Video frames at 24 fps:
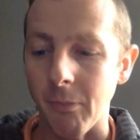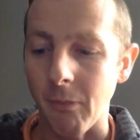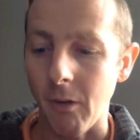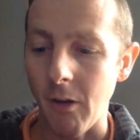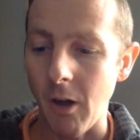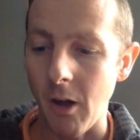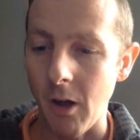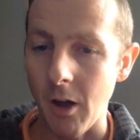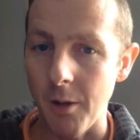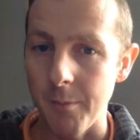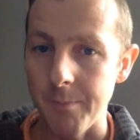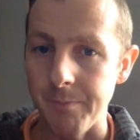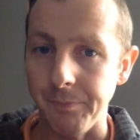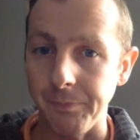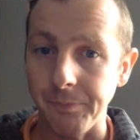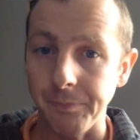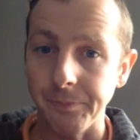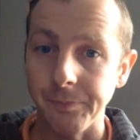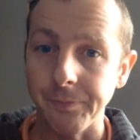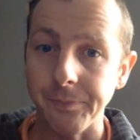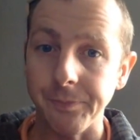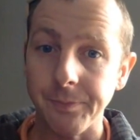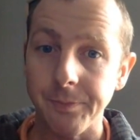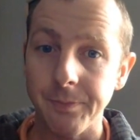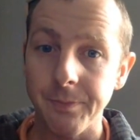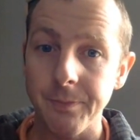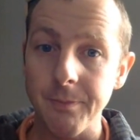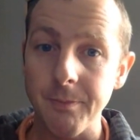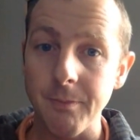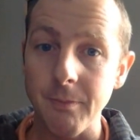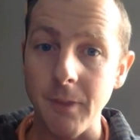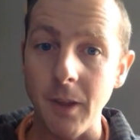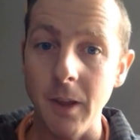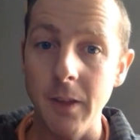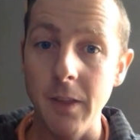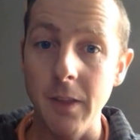And
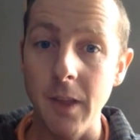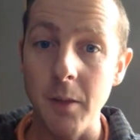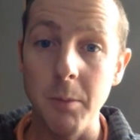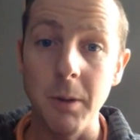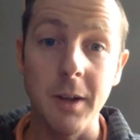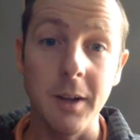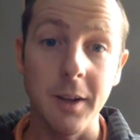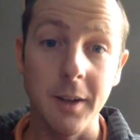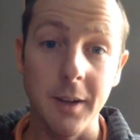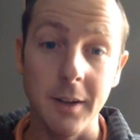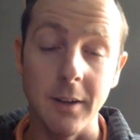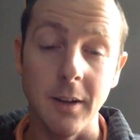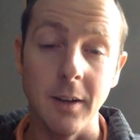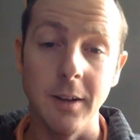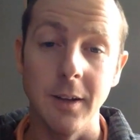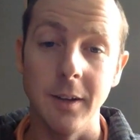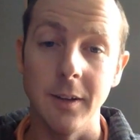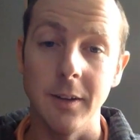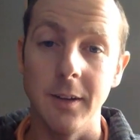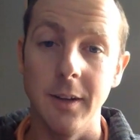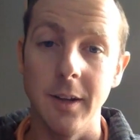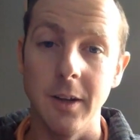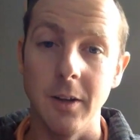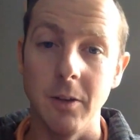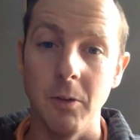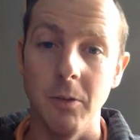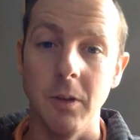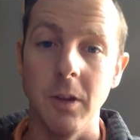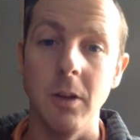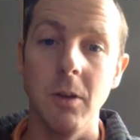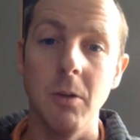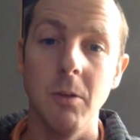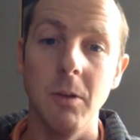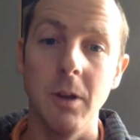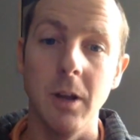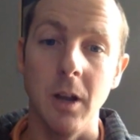then because it's a listening only
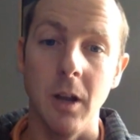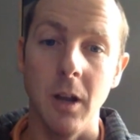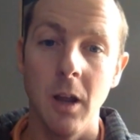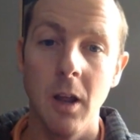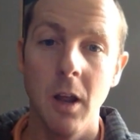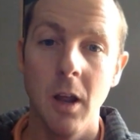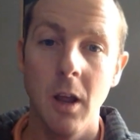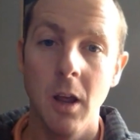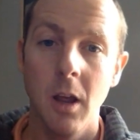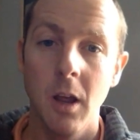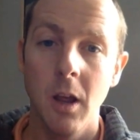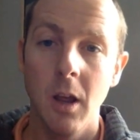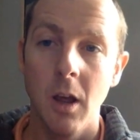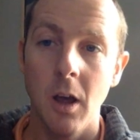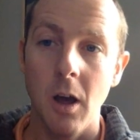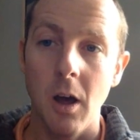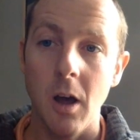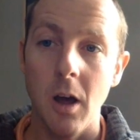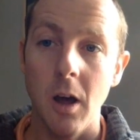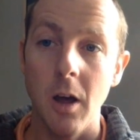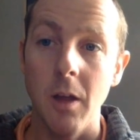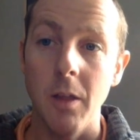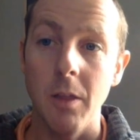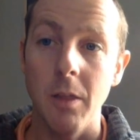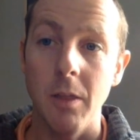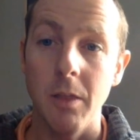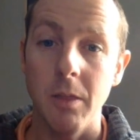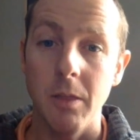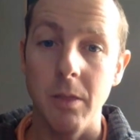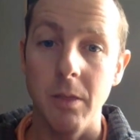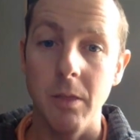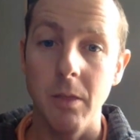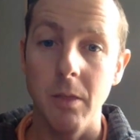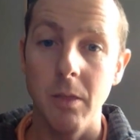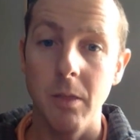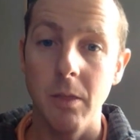unit,
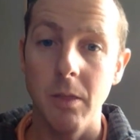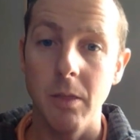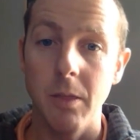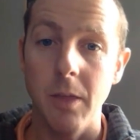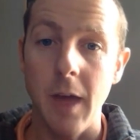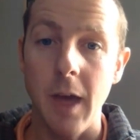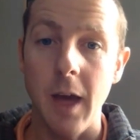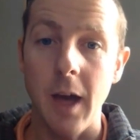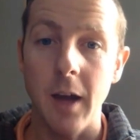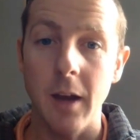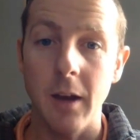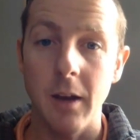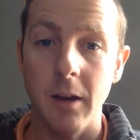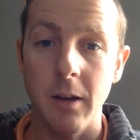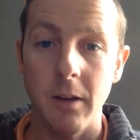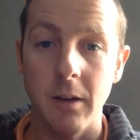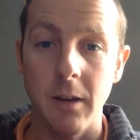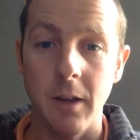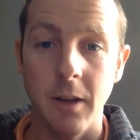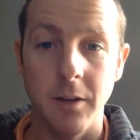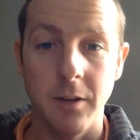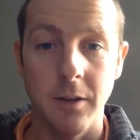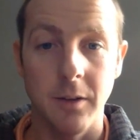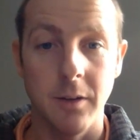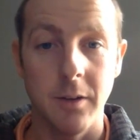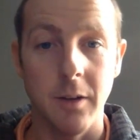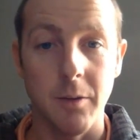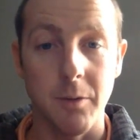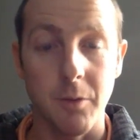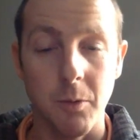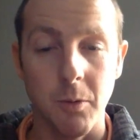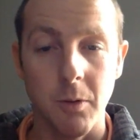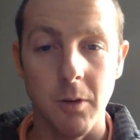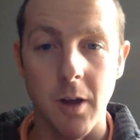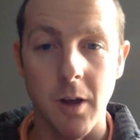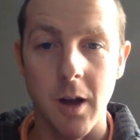that lends itself
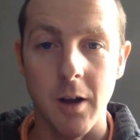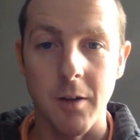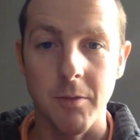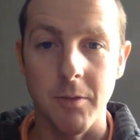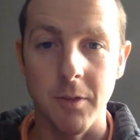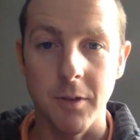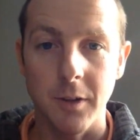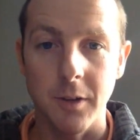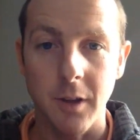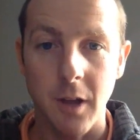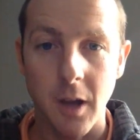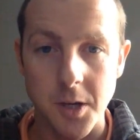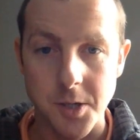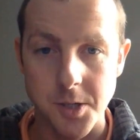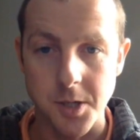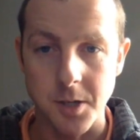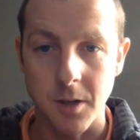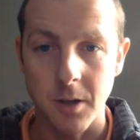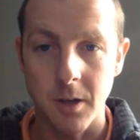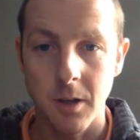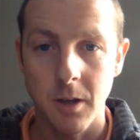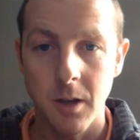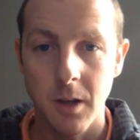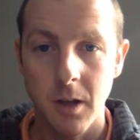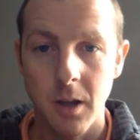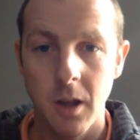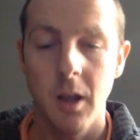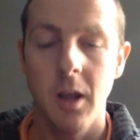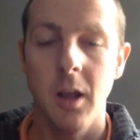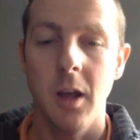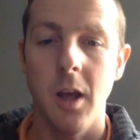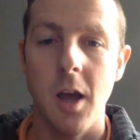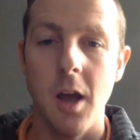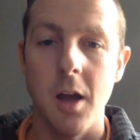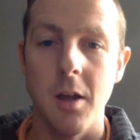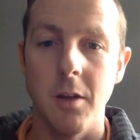to a lot of discussion.
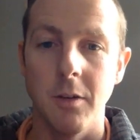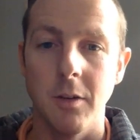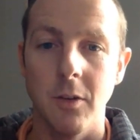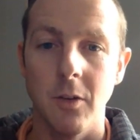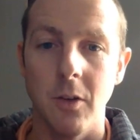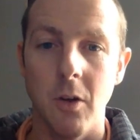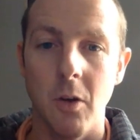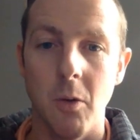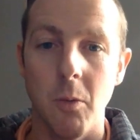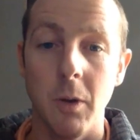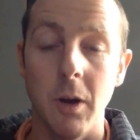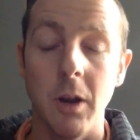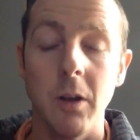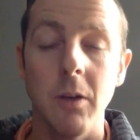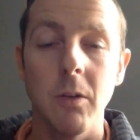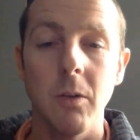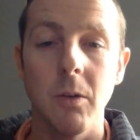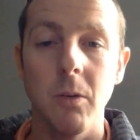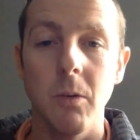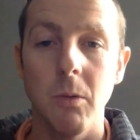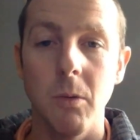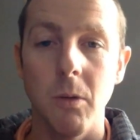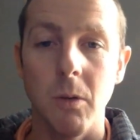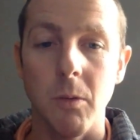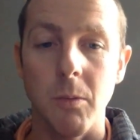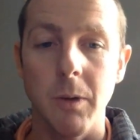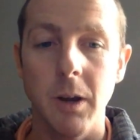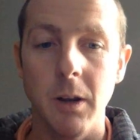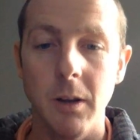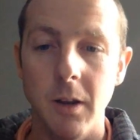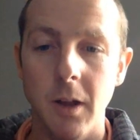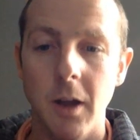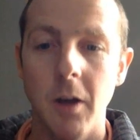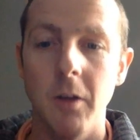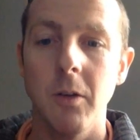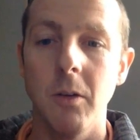And so when I do a read
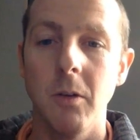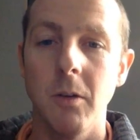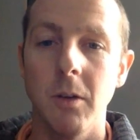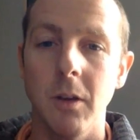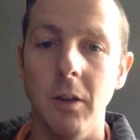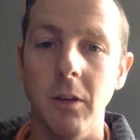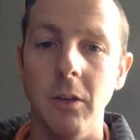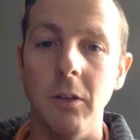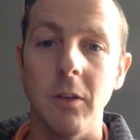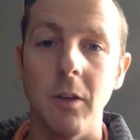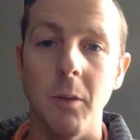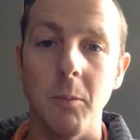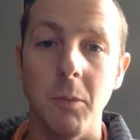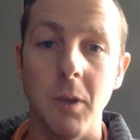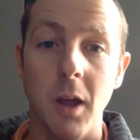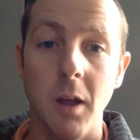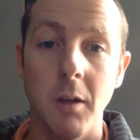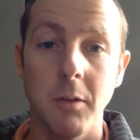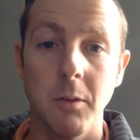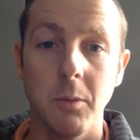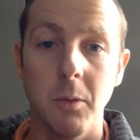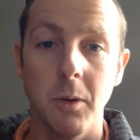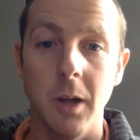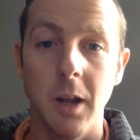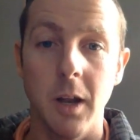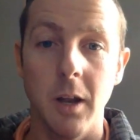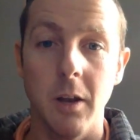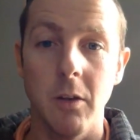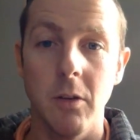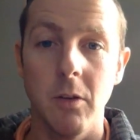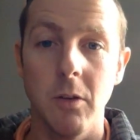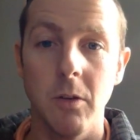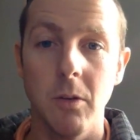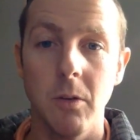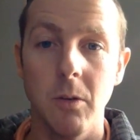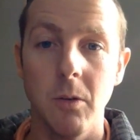aloud unit, sometimes we'll get
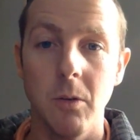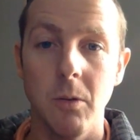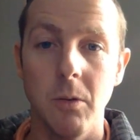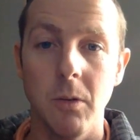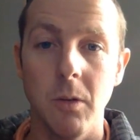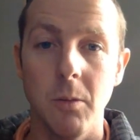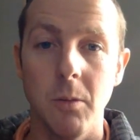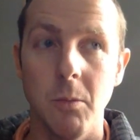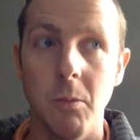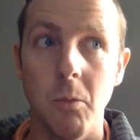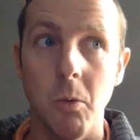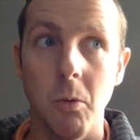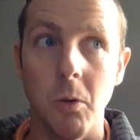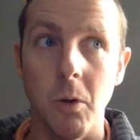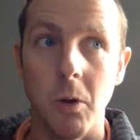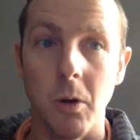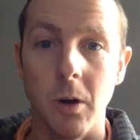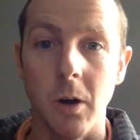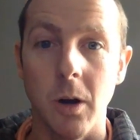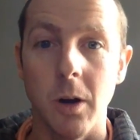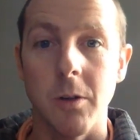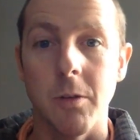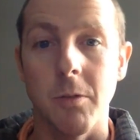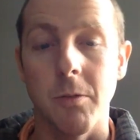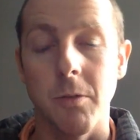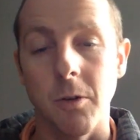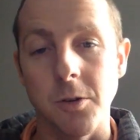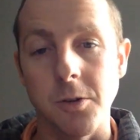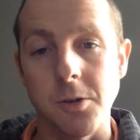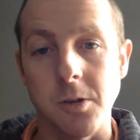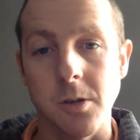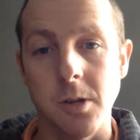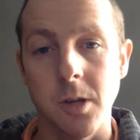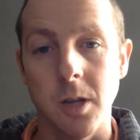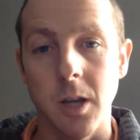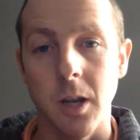into the more
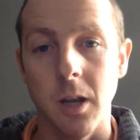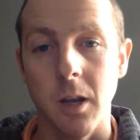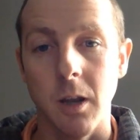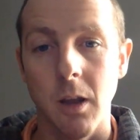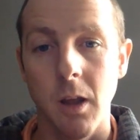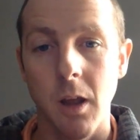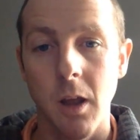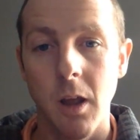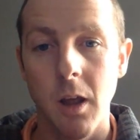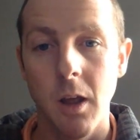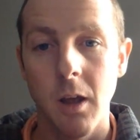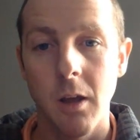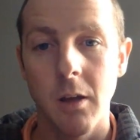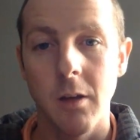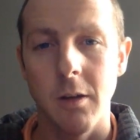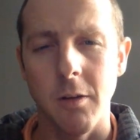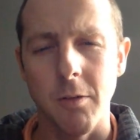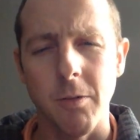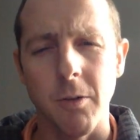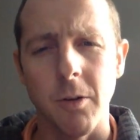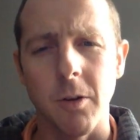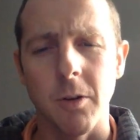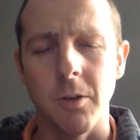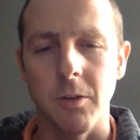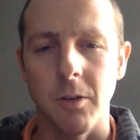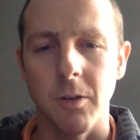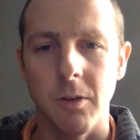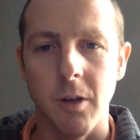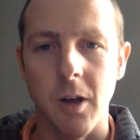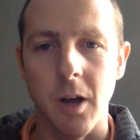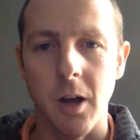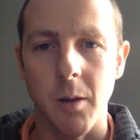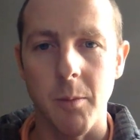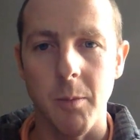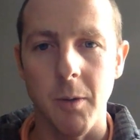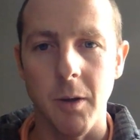controversial and difficult to
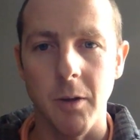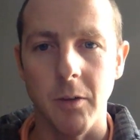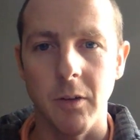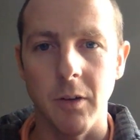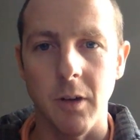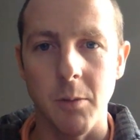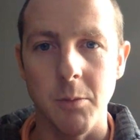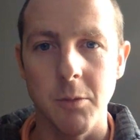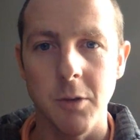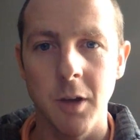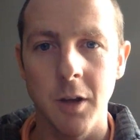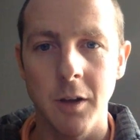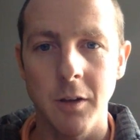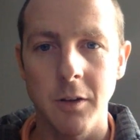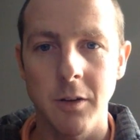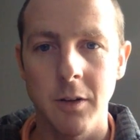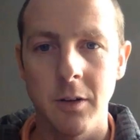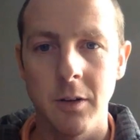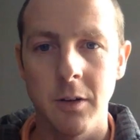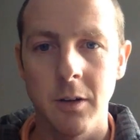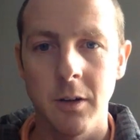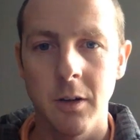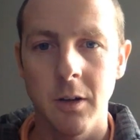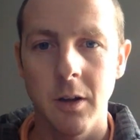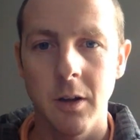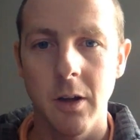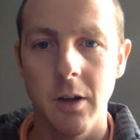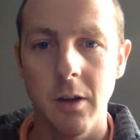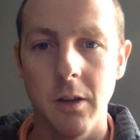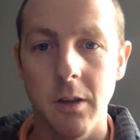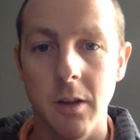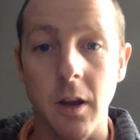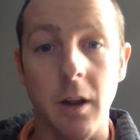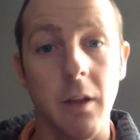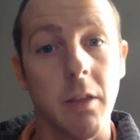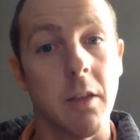talk about subjects
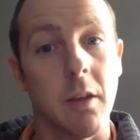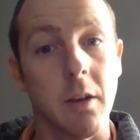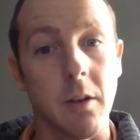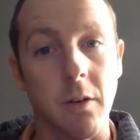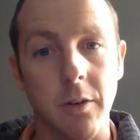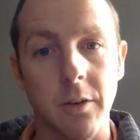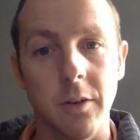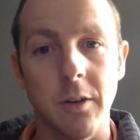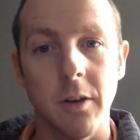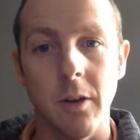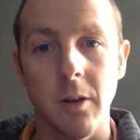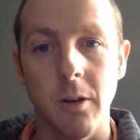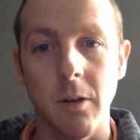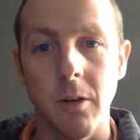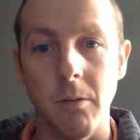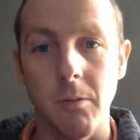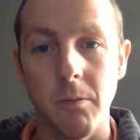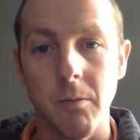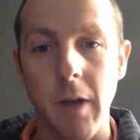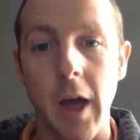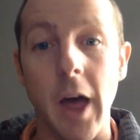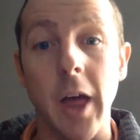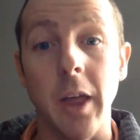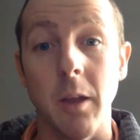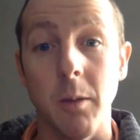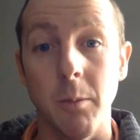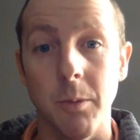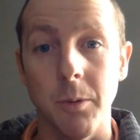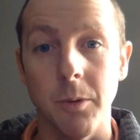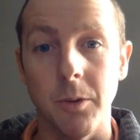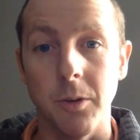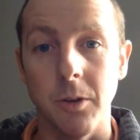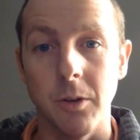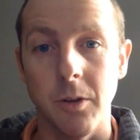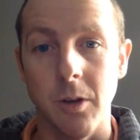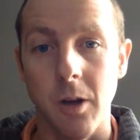that I think are still
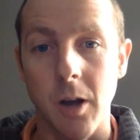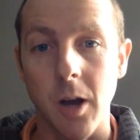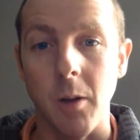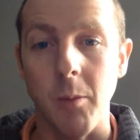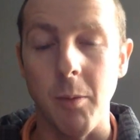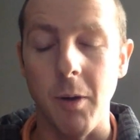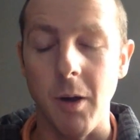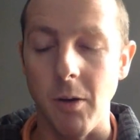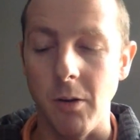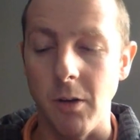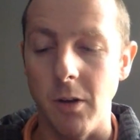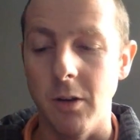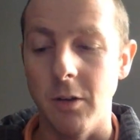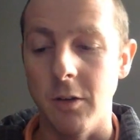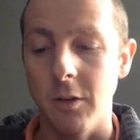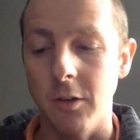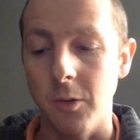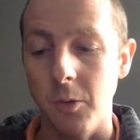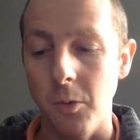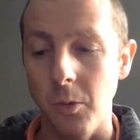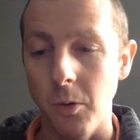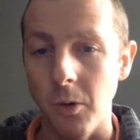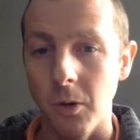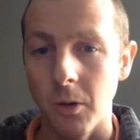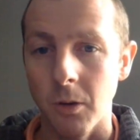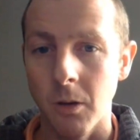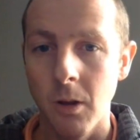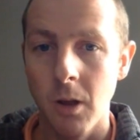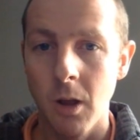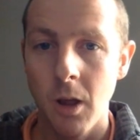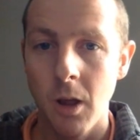valuable to talk about in school.